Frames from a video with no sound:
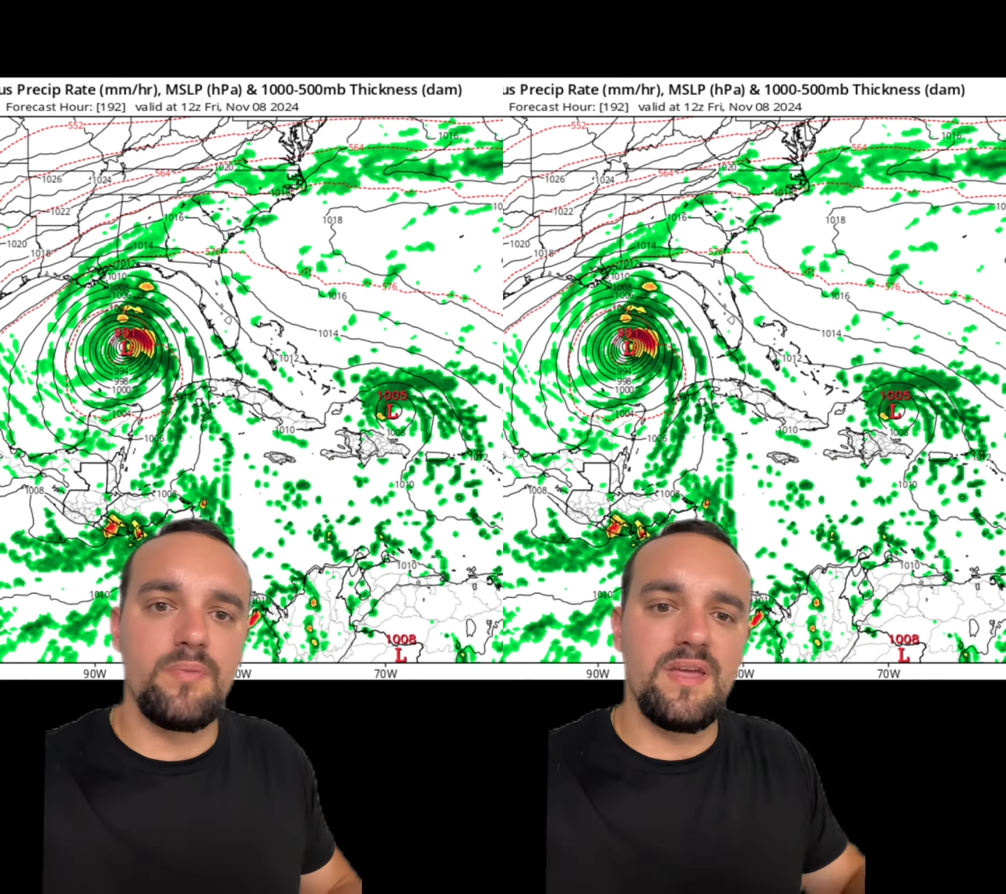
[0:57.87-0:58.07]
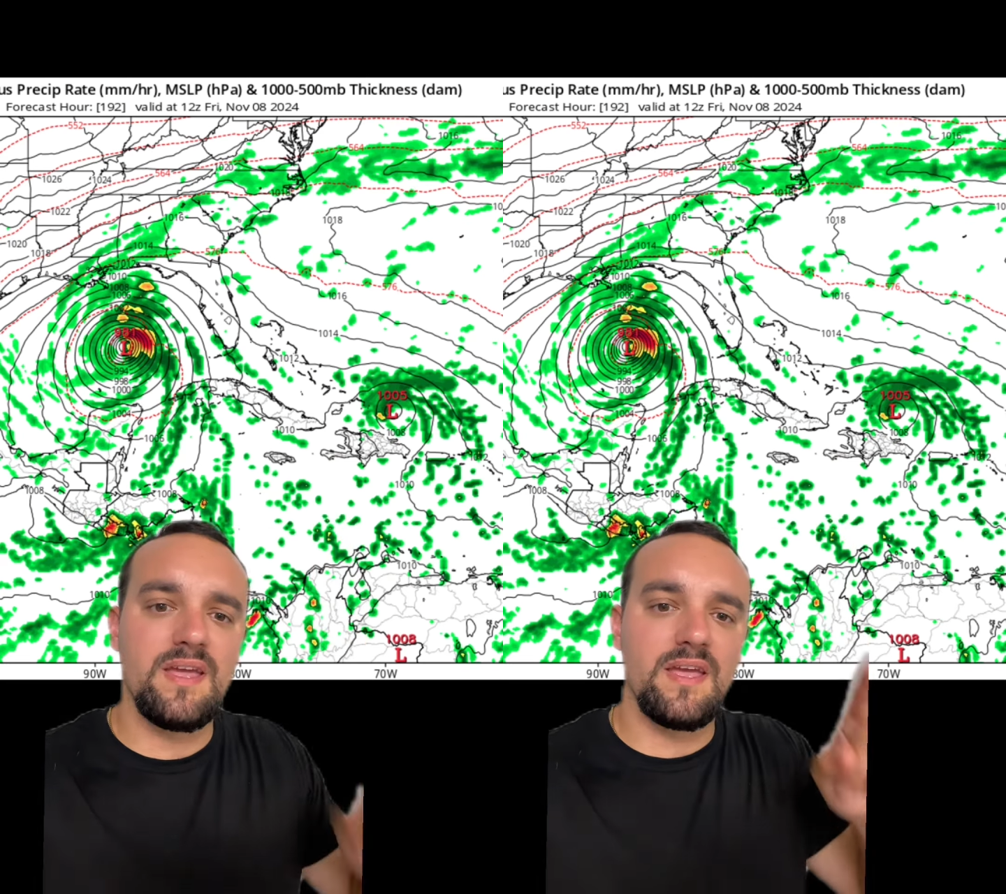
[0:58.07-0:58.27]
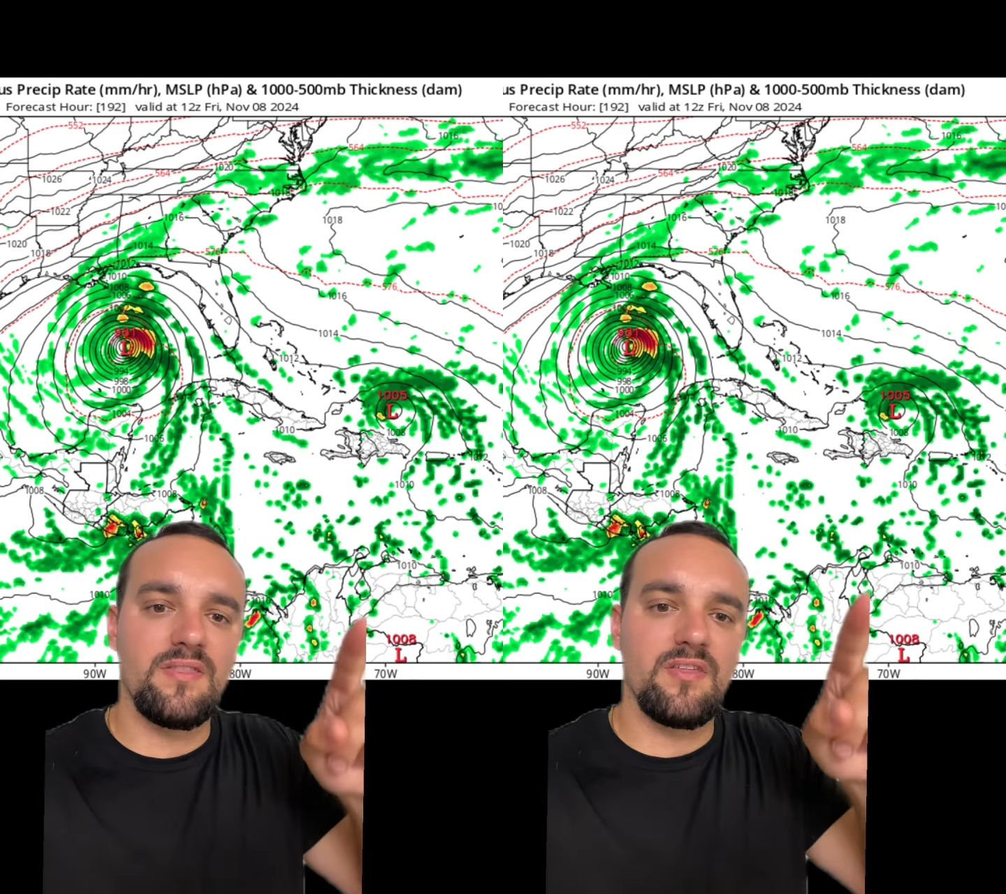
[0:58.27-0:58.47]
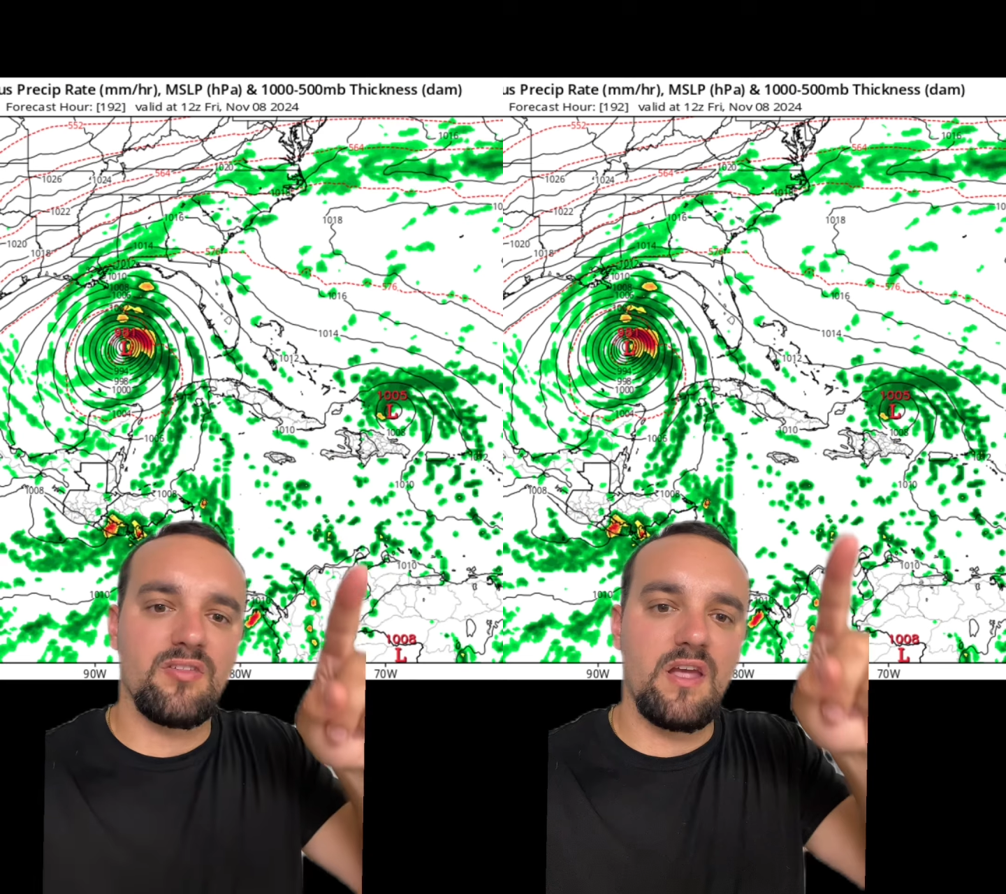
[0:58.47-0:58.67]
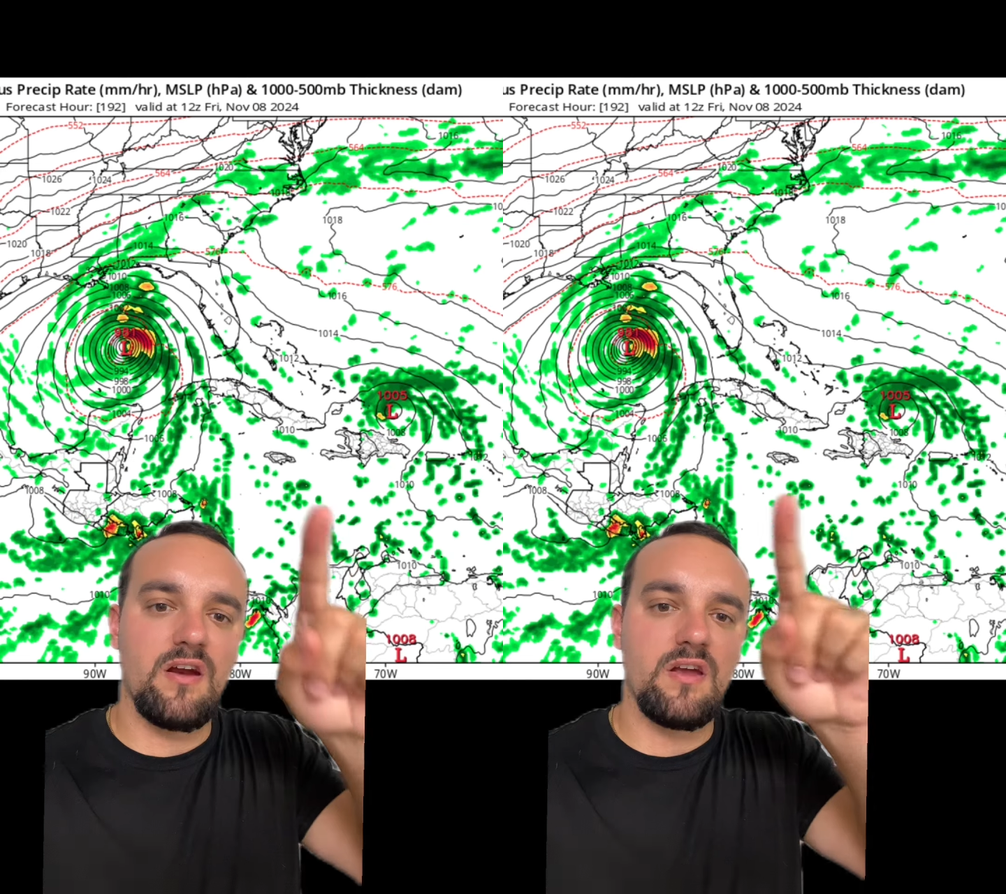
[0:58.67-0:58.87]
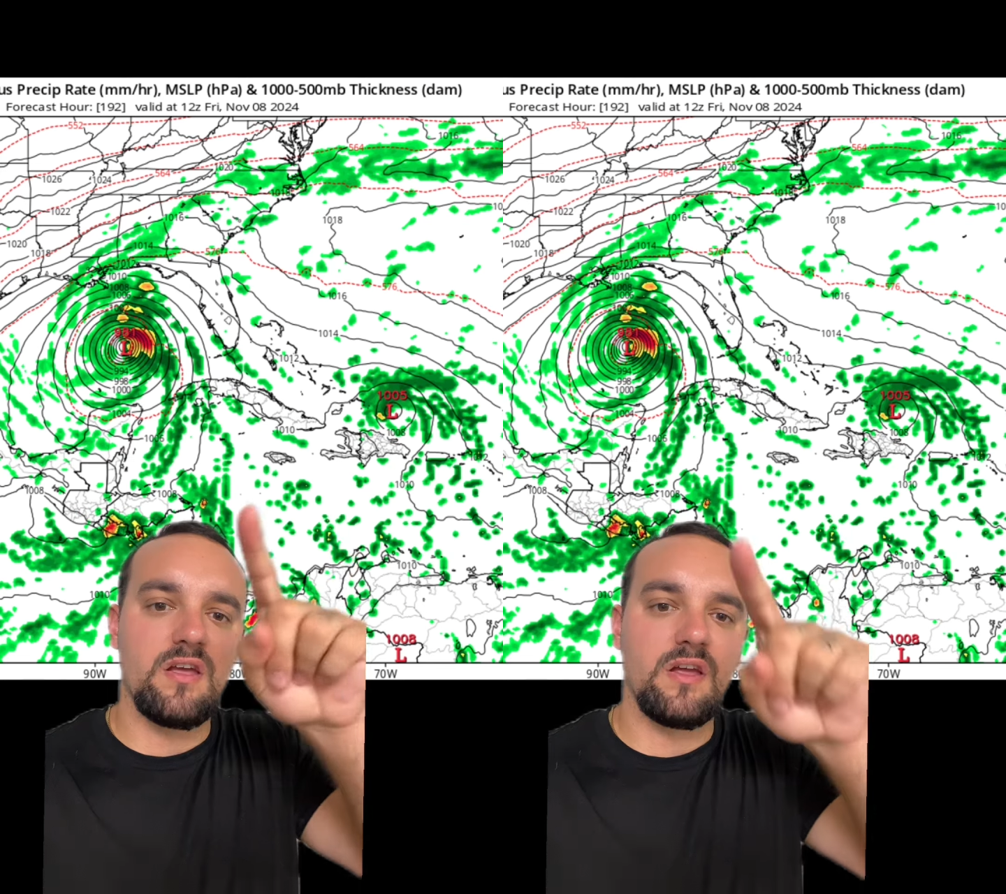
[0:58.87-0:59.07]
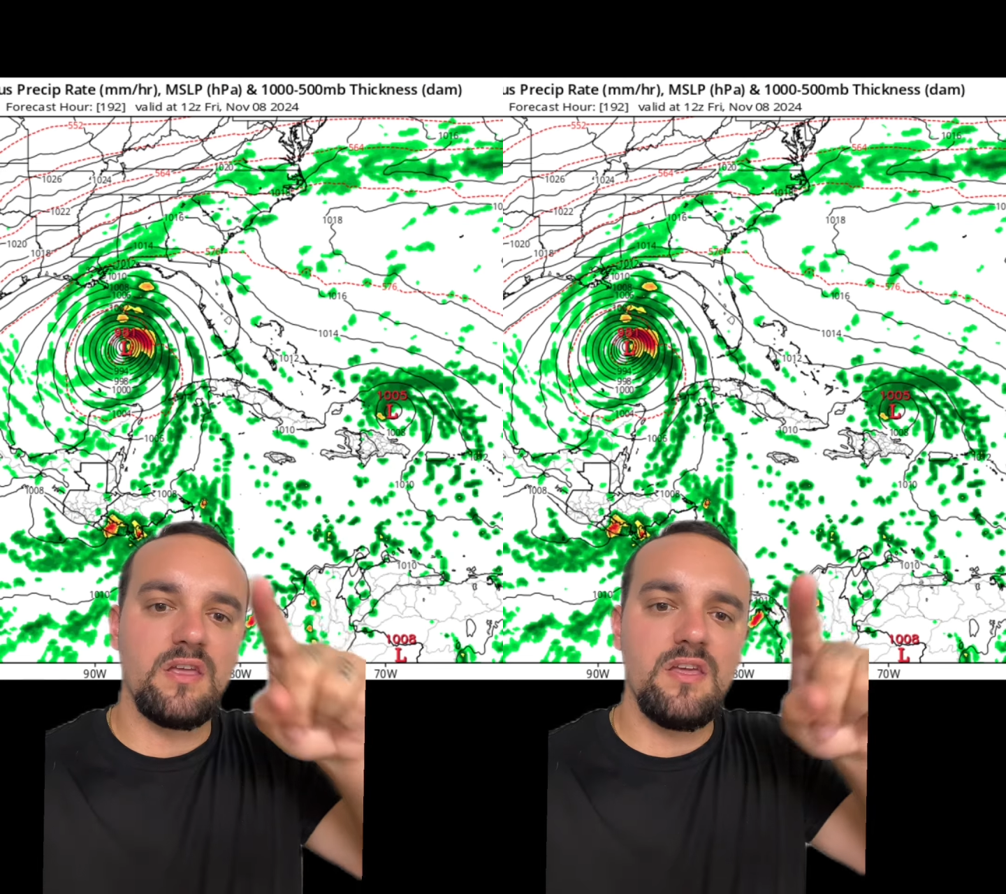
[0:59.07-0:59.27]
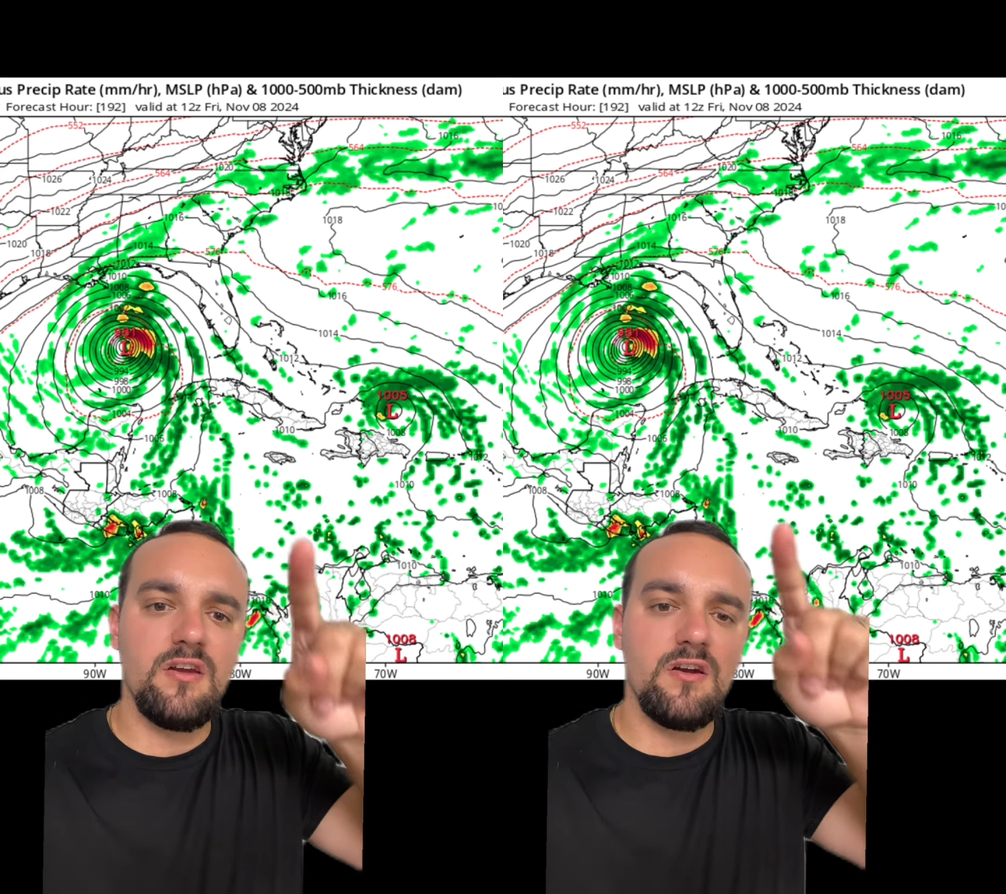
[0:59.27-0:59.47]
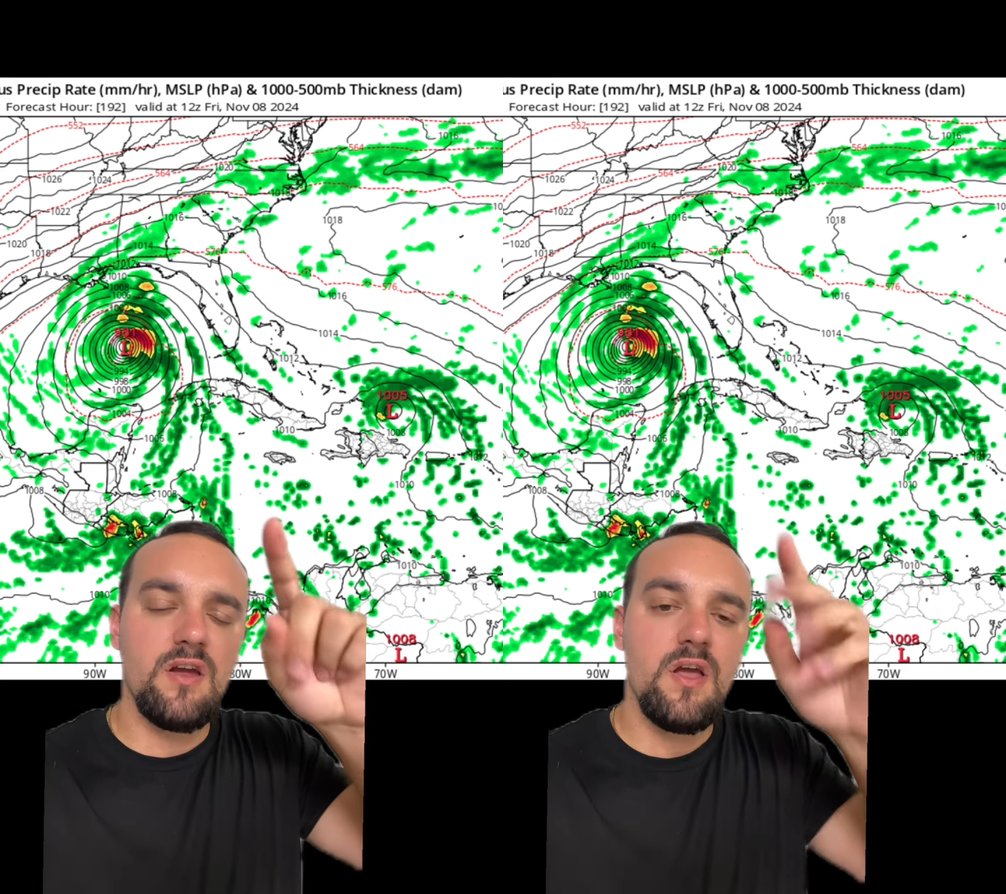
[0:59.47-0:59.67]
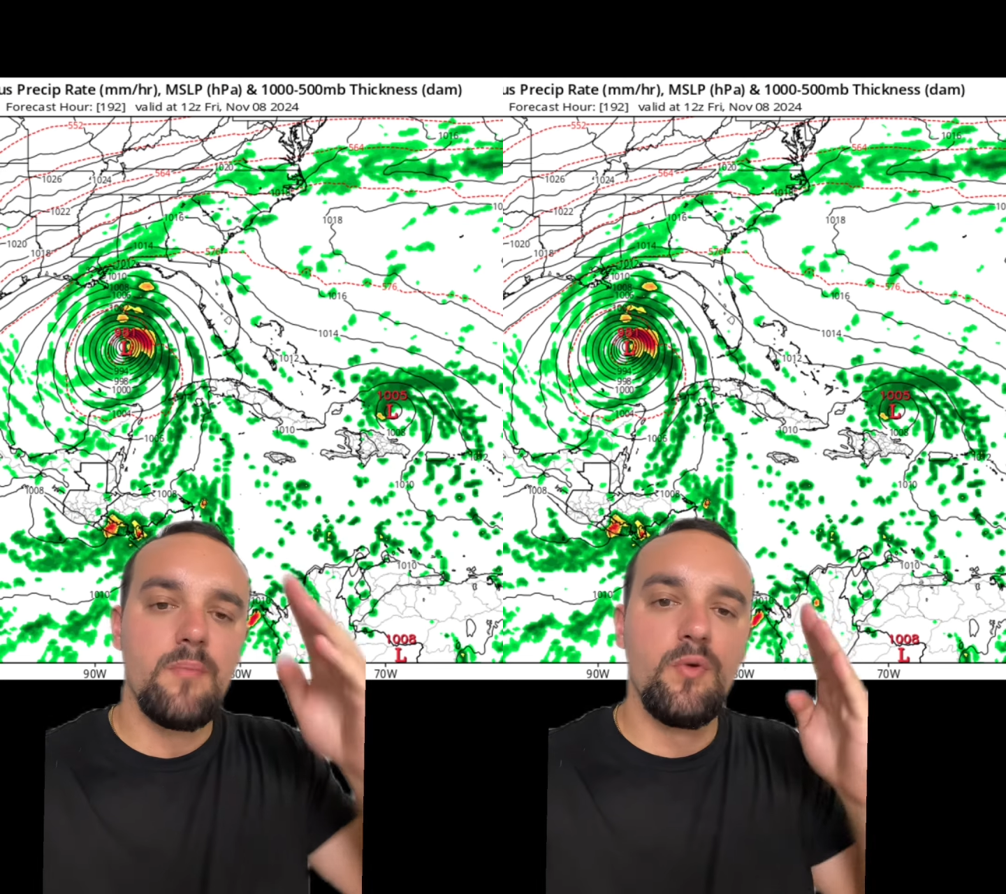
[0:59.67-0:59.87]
being in this area here,